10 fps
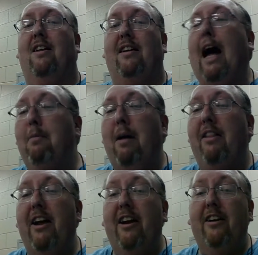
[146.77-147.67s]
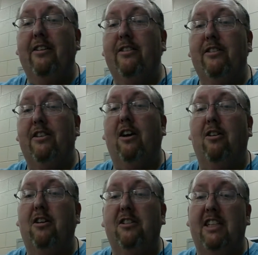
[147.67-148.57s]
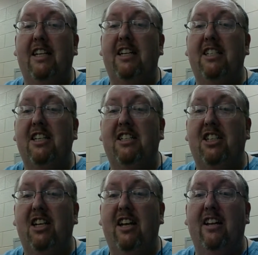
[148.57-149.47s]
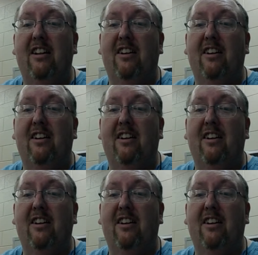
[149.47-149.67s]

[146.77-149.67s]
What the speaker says: not by the hairs on our chinny chin chin."